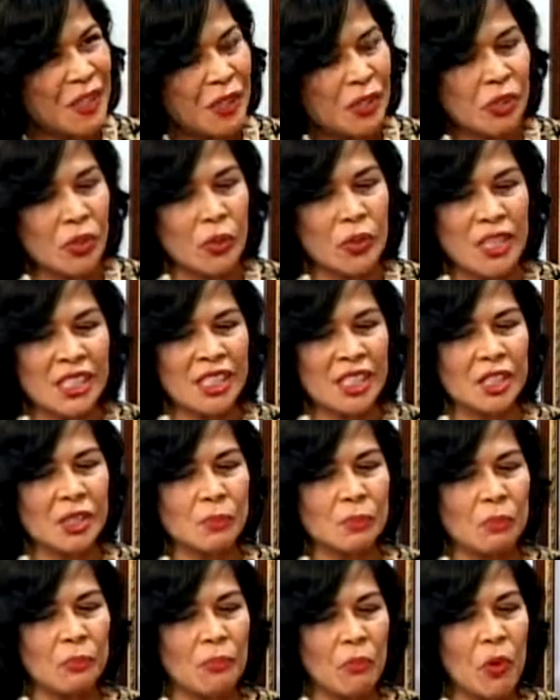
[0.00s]
So this is
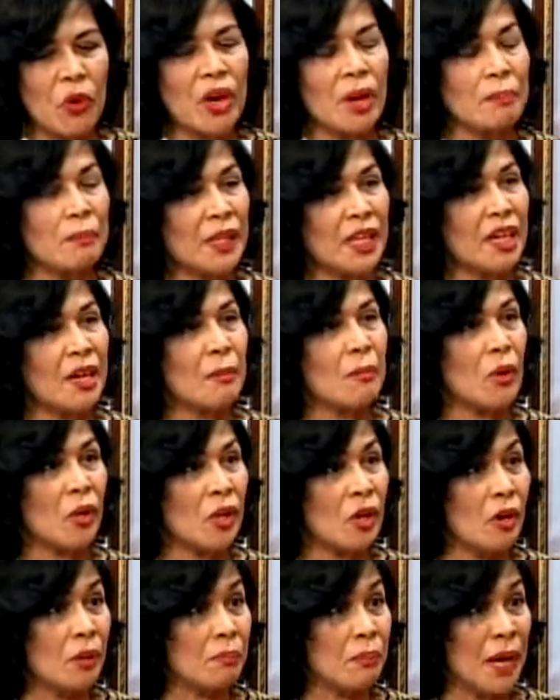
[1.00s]
more applicable
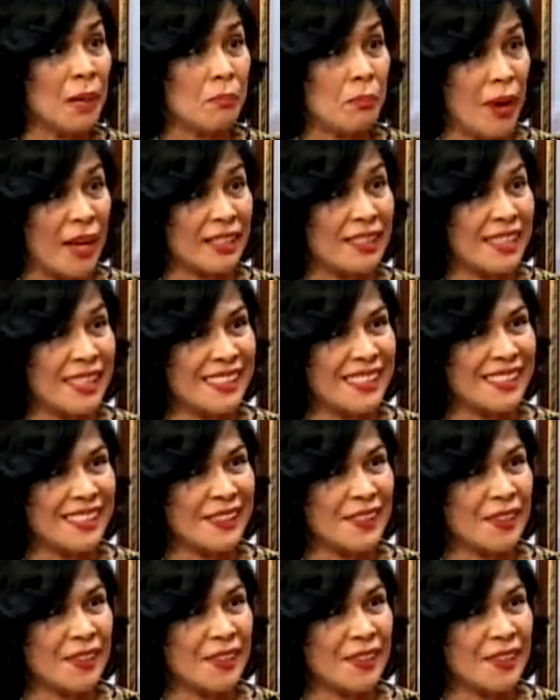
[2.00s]
on my practice.